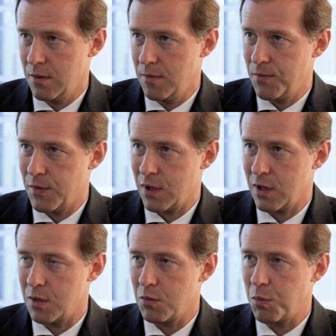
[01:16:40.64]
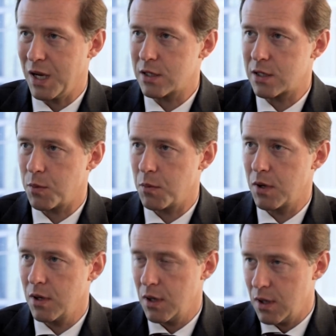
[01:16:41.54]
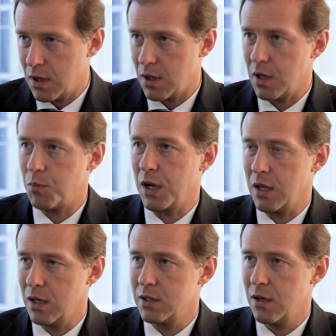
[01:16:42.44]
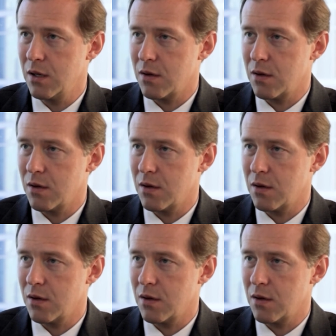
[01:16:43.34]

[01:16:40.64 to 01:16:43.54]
when definitely you will have to